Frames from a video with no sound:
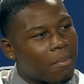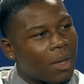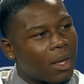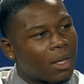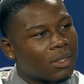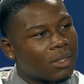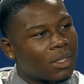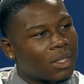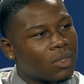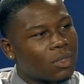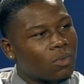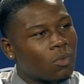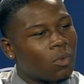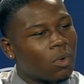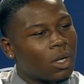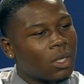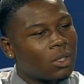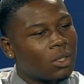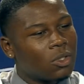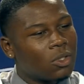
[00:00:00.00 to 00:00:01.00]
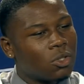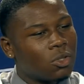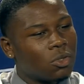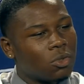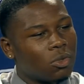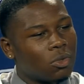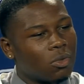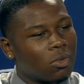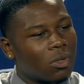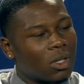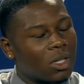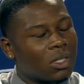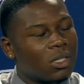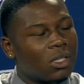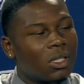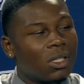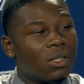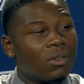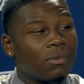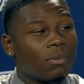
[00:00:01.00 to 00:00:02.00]
it makes us want to
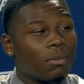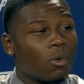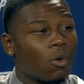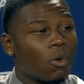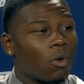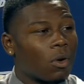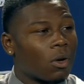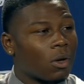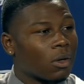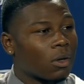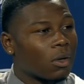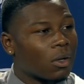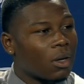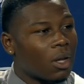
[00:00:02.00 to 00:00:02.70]
achieve more.